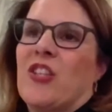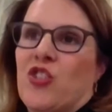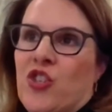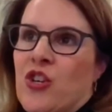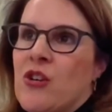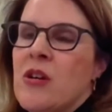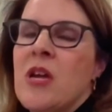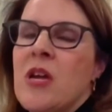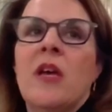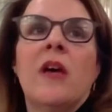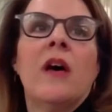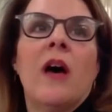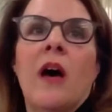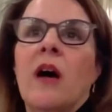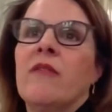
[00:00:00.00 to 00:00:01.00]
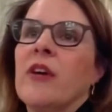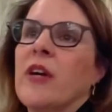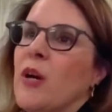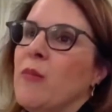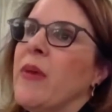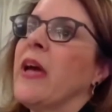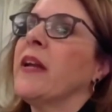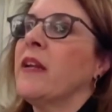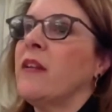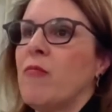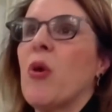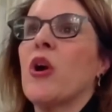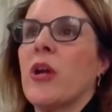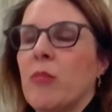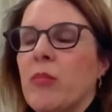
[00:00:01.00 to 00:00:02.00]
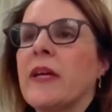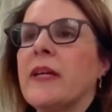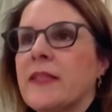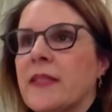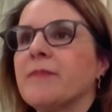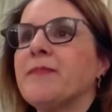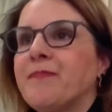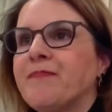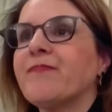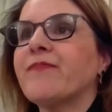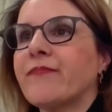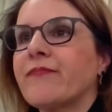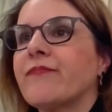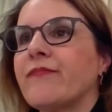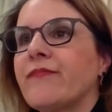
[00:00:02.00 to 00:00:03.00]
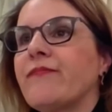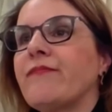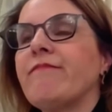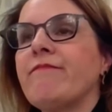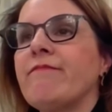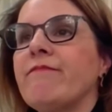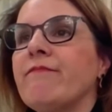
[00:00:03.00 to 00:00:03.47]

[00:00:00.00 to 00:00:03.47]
Again, they're just the nature of a competitive marketplace.